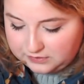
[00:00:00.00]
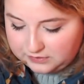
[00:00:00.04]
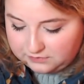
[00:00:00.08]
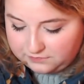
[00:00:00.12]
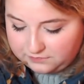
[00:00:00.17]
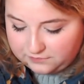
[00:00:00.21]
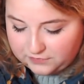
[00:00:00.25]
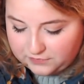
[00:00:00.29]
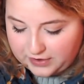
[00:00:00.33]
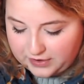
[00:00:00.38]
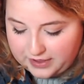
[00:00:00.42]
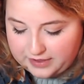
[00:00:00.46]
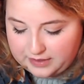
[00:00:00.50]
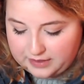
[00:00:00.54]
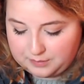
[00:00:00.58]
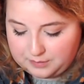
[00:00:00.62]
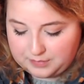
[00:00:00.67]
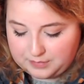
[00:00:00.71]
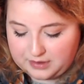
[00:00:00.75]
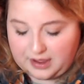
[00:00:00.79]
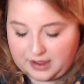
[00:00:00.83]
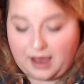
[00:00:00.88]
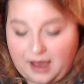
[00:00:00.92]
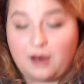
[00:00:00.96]

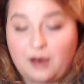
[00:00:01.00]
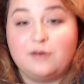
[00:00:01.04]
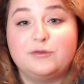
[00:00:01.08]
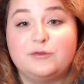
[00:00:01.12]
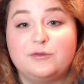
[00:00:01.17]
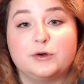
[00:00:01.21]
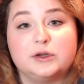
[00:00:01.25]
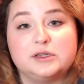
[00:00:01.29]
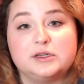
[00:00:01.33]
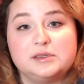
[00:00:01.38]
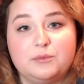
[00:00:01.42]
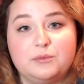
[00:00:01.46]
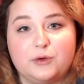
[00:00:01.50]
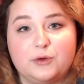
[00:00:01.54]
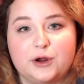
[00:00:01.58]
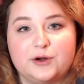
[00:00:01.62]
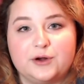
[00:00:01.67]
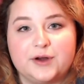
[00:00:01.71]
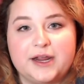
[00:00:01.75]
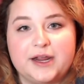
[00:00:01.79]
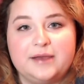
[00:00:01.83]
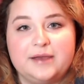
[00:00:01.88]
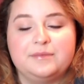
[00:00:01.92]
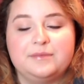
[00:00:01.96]
from Owl Forest
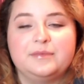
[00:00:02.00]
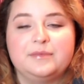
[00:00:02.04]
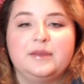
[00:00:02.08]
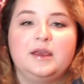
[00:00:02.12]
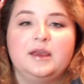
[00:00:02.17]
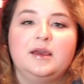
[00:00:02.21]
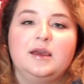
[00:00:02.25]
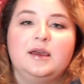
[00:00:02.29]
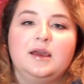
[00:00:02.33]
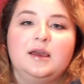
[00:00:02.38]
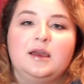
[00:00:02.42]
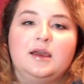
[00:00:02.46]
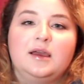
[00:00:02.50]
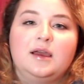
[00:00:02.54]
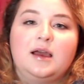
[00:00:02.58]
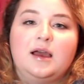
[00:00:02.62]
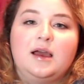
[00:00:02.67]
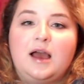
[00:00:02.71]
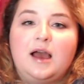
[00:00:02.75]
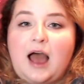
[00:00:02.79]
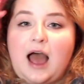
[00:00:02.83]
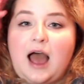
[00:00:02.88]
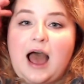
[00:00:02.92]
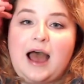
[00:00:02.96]
Embroidery.
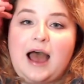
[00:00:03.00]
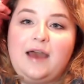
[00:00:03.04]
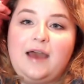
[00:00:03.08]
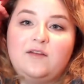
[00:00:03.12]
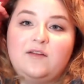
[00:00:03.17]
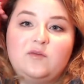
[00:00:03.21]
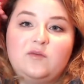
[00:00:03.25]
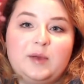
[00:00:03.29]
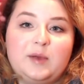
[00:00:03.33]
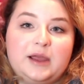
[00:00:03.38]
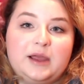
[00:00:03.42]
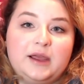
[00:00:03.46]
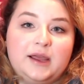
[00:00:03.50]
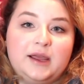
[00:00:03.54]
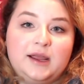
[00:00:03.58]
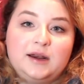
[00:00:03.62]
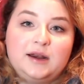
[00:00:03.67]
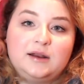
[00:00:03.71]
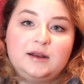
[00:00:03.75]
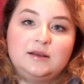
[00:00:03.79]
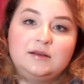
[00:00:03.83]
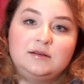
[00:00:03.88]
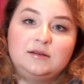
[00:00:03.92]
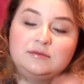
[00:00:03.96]
I've been
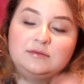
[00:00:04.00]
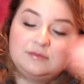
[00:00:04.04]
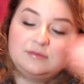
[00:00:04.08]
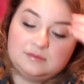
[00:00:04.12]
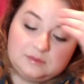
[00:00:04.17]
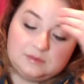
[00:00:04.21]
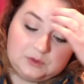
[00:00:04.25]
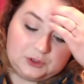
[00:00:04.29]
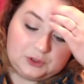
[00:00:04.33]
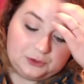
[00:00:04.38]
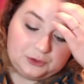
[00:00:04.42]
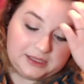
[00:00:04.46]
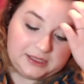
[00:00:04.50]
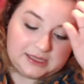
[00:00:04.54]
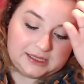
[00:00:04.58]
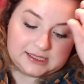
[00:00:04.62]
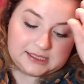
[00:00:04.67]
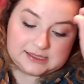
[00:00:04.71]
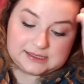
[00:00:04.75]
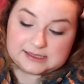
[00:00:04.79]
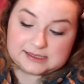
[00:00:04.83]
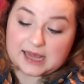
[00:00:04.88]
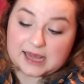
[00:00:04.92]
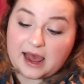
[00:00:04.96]
doing
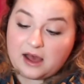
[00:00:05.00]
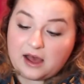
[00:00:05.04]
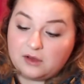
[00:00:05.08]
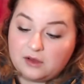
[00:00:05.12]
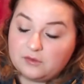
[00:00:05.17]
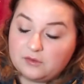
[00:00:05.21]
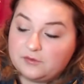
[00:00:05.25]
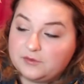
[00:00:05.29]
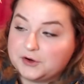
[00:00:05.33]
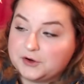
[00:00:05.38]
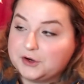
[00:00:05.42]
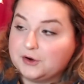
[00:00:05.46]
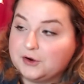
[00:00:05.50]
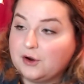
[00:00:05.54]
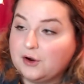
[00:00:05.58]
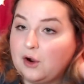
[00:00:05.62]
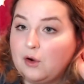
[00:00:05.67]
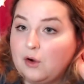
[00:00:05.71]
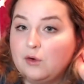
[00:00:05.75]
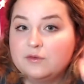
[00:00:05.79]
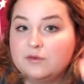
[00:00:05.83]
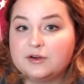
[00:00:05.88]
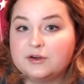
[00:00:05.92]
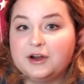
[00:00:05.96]
this sal for
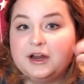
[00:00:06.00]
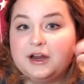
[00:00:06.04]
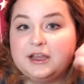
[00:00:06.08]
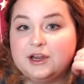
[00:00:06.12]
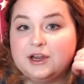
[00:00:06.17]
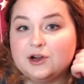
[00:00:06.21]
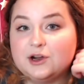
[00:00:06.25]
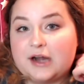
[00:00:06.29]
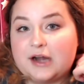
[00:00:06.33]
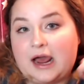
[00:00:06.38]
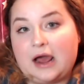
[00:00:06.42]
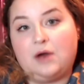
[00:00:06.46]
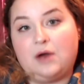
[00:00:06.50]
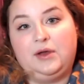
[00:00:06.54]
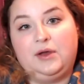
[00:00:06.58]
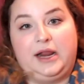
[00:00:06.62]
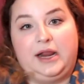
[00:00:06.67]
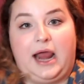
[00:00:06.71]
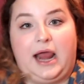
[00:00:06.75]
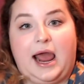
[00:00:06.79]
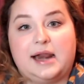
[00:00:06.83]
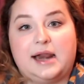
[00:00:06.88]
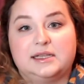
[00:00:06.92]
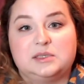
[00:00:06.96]
over a year now. It
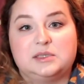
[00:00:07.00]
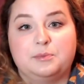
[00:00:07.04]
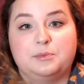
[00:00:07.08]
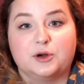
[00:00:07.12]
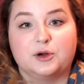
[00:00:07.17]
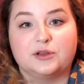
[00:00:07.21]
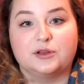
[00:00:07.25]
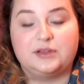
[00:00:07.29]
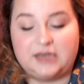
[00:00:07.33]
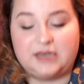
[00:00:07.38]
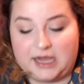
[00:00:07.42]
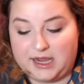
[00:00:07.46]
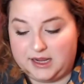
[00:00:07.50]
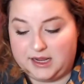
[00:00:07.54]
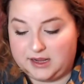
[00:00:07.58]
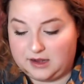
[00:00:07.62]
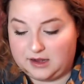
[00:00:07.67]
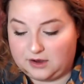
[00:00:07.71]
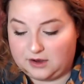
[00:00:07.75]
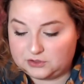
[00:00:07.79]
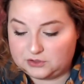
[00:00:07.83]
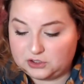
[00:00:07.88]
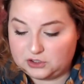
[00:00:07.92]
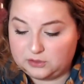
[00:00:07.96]
had its birthday in
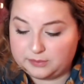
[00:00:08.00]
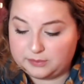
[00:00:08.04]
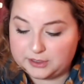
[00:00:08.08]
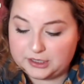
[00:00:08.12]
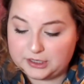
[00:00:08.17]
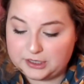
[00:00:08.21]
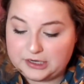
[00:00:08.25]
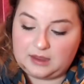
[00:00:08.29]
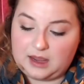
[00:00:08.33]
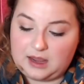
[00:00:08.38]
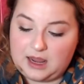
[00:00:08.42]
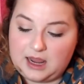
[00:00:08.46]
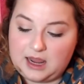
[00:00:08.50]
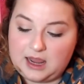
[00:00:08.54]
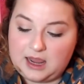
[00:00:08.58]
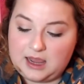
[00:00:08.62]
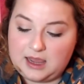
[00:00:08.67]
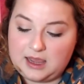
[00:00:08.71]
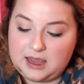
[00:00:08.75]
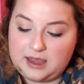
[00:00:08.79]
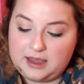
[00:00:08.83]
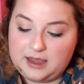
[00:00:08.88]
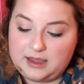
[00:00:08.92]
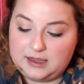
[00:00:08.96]
October,
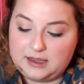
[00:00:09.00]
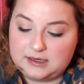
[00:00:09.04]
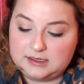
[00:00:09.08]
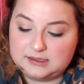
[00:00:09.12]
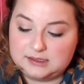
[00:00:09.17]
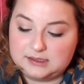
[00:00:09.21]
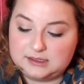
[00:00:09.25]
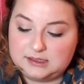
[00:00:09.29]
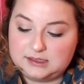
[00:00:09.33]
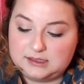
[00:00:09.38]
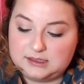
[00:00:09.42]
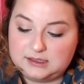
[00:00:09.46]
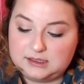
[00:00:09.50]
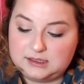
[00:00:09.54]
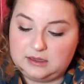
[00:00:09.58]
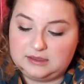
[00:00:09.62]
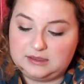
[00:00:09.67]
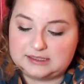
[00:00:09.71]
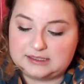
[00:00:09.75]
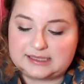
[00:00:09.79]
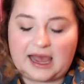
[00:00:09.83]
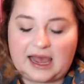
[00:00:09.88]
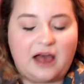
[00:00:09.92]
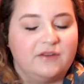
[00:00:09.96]
and the
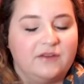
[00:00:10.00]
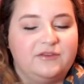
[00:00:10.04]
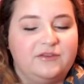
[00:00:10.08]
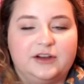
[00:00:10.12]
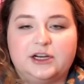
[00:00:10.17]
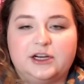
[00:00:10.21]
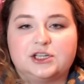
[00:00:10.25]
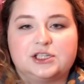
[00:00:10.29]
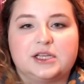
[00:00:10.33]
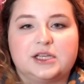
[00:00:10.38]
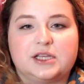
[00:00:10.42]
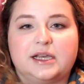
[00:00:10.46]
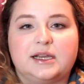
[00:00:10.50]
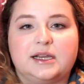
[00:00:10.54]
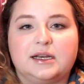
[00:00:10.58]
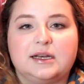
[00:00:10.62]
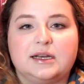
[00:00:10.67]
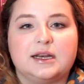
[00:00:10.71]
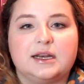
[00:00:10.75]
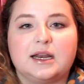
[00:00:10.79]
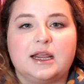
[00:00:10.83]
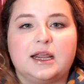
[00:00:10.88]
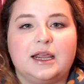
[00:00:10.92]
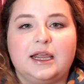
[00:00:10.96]
sal finished like
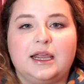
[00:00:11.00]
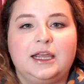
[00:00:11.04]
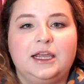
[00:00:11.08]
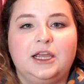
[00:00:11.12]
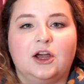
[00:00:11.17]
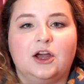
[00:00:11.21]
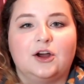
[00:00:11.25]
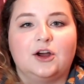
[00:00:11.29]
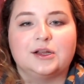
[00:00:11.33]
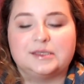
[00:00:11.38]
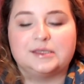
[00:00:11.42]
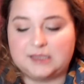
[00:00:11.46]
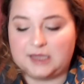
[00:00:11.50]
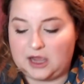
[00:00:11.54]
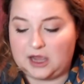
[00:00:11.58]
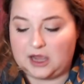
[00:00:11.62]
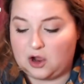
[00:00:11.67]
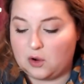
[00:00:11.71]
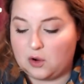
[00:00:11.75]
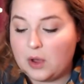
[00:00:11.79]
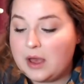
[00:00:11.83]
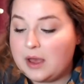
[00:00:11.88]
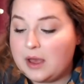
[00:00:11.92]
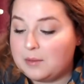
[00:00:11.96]
eons
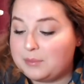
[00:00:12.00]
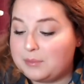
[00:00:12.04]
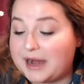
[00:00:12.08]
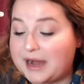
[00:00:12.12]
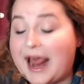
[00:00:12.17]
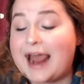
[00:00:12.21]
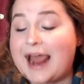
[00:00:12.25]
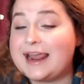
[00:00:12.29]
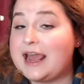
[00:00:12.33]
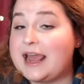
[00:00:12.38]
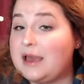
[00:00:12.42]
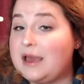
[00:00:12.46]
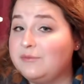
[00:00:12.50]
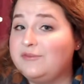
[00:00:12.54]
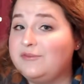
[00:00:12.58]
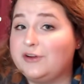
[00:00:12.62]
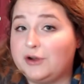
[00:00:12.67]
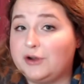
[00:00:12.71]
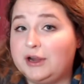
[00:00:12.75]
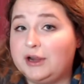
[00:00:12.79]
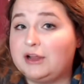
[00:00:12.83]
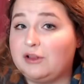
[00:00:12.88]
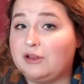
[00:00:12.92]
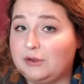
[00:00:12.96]
ago, but I am
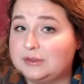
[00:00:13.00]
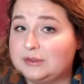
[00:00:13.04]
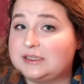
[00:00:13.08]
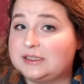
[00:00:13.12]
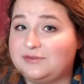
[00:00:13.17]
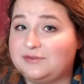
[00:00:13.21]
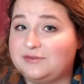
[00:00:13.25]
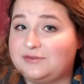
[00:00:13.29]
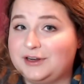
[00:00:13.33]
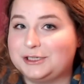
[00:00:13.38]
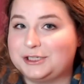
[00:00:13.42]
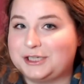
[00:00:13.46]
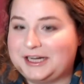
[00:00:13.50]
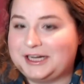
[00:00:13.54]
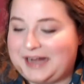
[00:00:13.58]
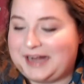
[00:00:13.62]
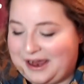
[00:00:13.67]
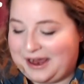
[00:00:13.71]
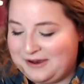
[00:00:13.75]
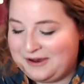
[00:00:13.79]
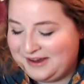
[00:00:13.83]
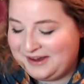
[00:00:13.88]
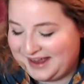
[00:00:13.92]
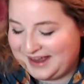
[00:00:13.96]
very close to finishing
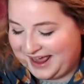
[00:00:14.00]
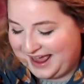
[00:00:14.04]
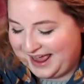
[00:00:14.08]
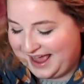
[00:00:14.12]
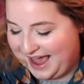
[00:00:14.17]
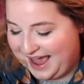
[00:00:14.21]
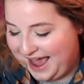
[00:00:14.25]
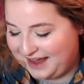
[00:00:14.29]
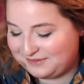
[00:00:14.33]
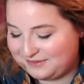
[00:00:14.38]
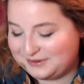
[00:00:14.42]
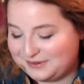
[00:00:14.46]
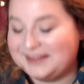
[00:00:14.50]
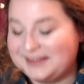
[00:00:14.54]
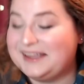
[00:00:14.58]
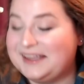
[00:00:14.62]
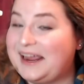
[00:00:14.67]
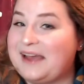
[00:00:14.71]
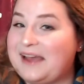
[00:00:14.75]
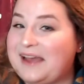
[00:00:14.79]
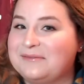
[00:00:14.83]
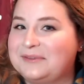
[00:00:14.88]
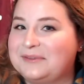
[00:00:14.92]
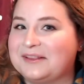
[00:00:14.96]
now. I really
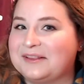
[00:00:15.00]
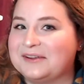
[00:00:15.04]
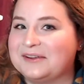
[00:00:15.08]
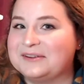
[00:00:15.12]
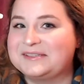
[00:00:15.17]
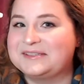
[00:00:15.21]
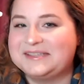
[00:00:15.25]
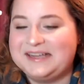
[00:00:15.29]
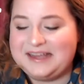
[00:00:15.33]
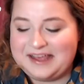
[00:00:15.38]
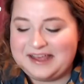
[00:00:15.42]
am close.